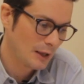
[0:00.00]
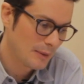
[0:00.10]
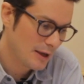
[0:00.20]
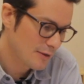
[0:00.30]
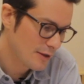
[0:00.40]

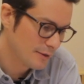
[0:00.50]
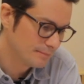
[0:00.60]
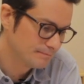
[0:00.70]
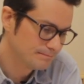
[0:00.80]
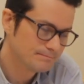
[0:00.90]
And that's it.
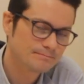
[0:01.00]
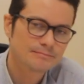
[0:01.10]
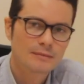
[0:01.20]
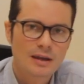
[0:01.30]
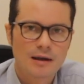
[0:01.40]

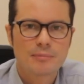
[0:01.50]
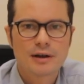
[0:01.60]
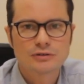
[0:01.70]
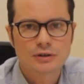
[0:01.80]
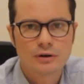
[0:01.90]
I'm
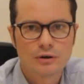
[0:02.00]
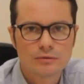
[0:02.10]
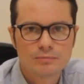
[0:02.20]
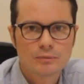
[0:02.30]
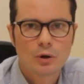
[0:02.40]
Patrick
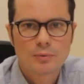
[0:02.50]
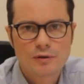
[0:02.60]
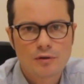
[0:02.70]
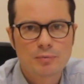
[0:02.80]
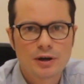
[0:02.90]
Collin. Hope
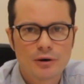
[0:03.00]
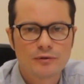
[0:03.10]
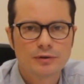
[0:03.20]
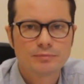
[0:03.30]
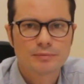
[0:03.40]
this has been
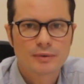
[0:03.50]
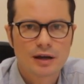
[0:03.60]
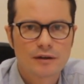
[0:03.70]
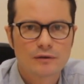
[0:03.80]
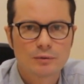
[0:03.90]
helpful.
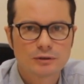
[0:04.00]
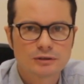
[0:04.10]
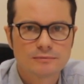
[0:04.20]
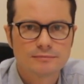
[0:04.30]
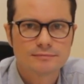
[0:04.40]
Thank you for watching.